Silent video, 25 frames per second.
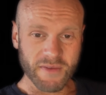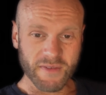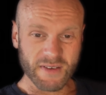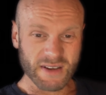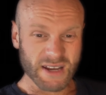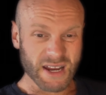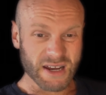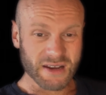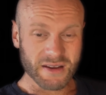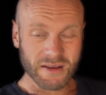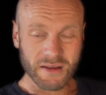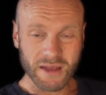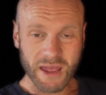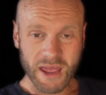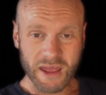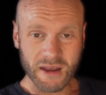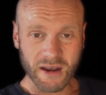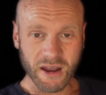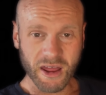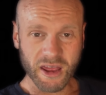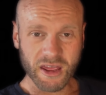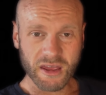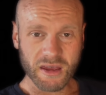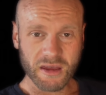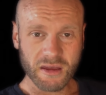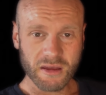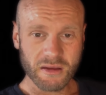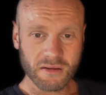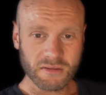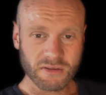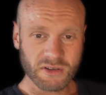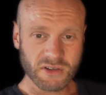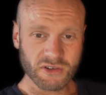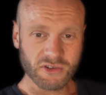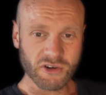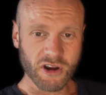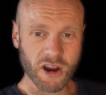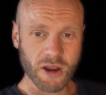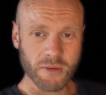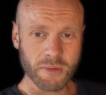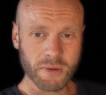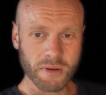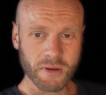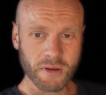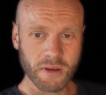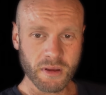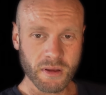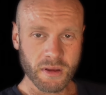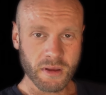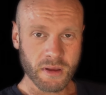If it did, hit like, subscribe,
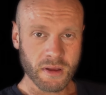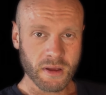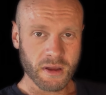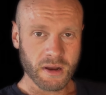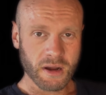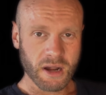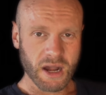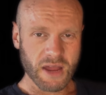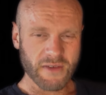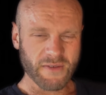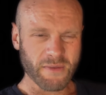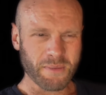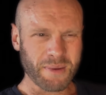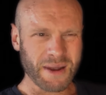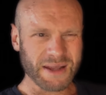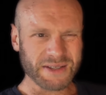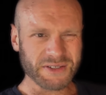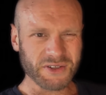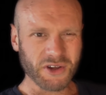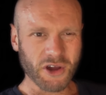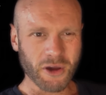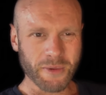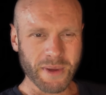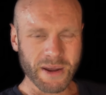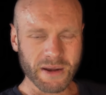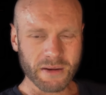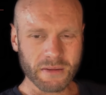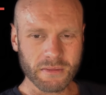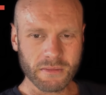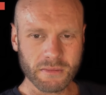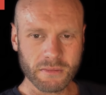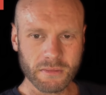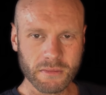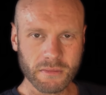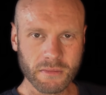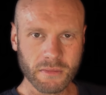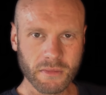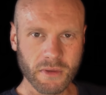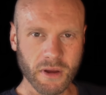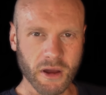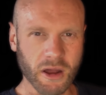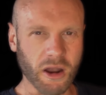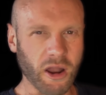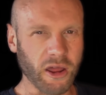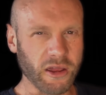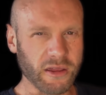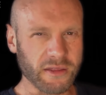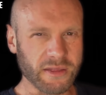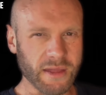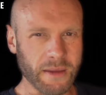leave a pleasant comment. I
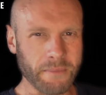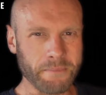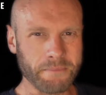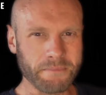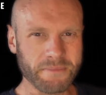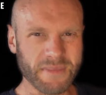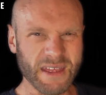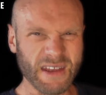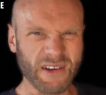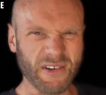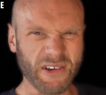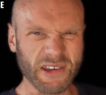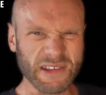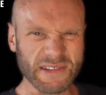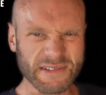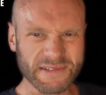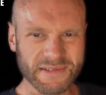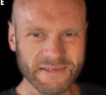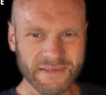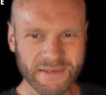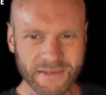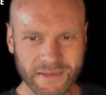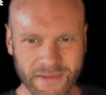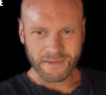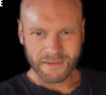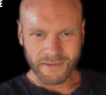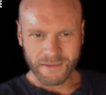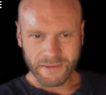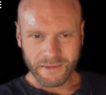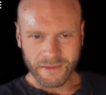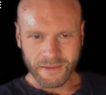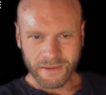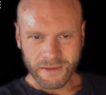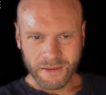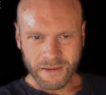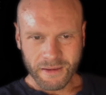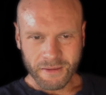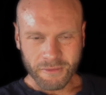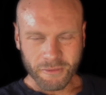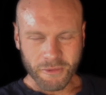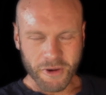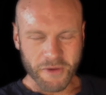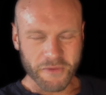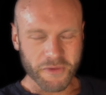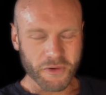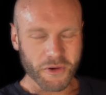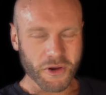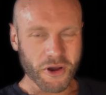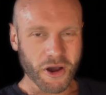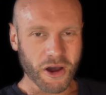like them, they're nice.
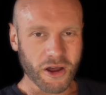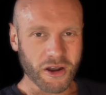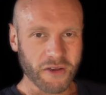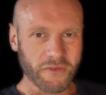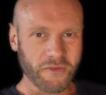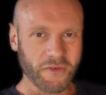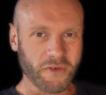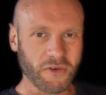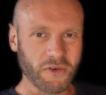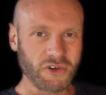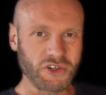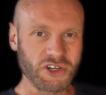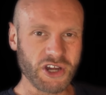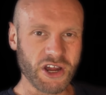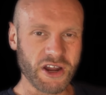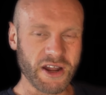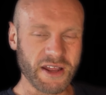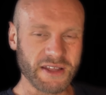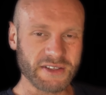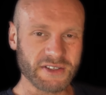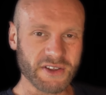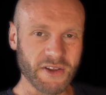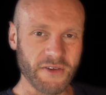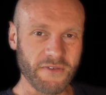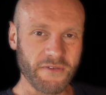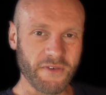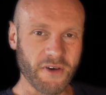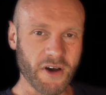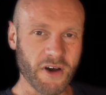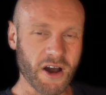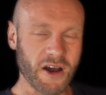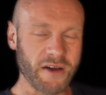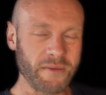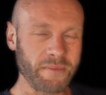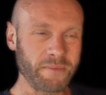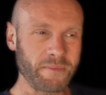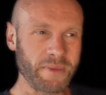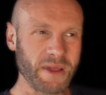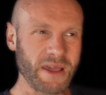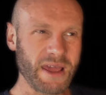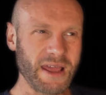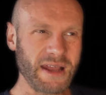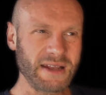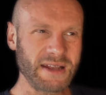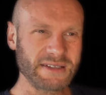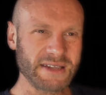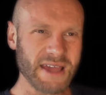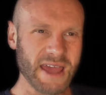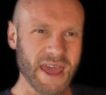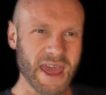With your carnivore journey so far, I'd be
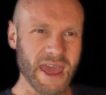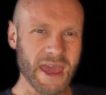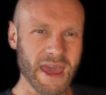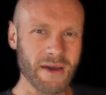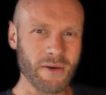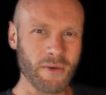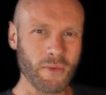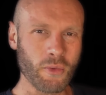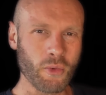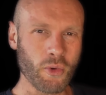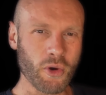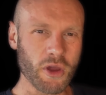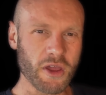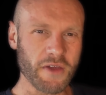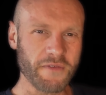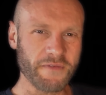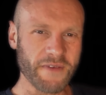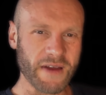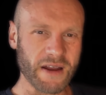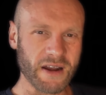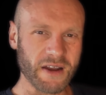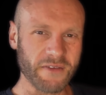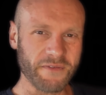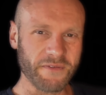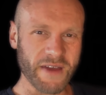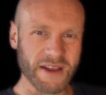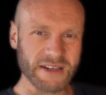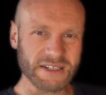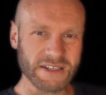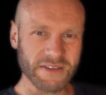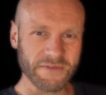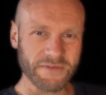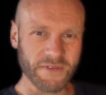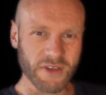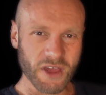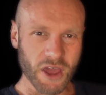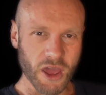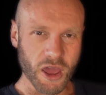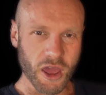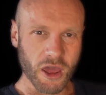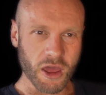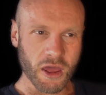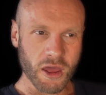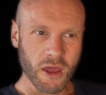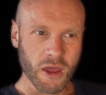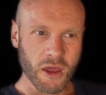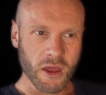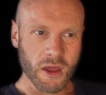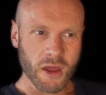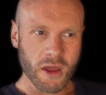keen to hear what you found effective for you.
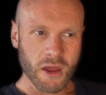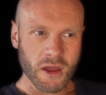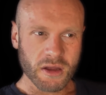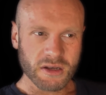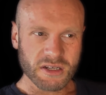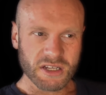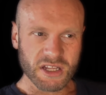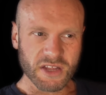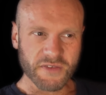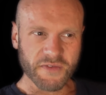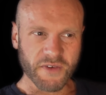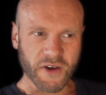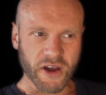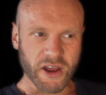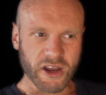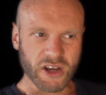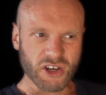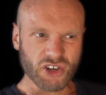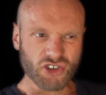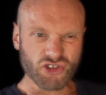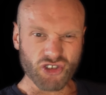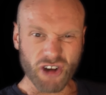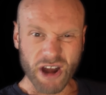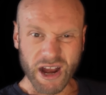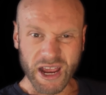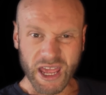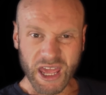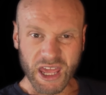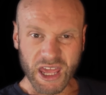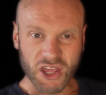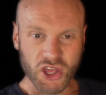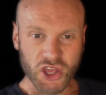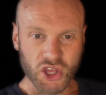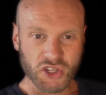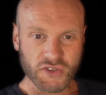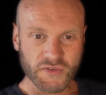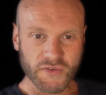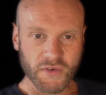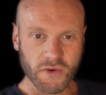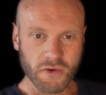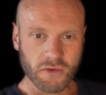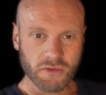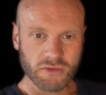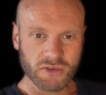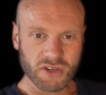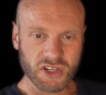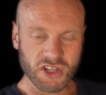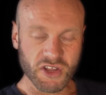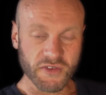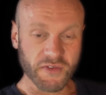Did you find tracking
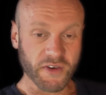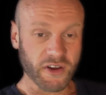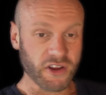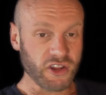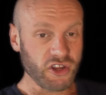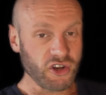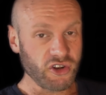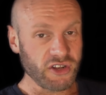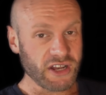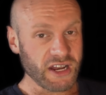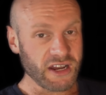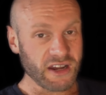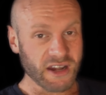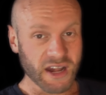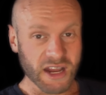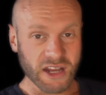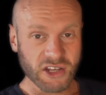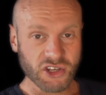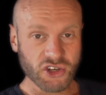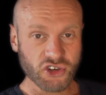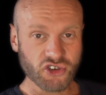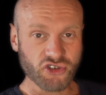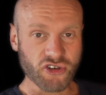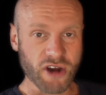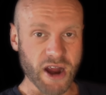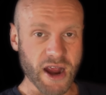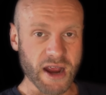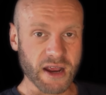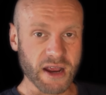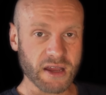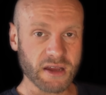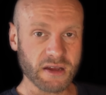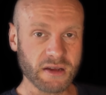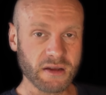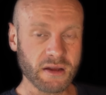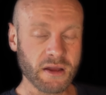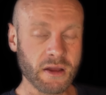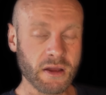useful? Did you find you didn't need to track?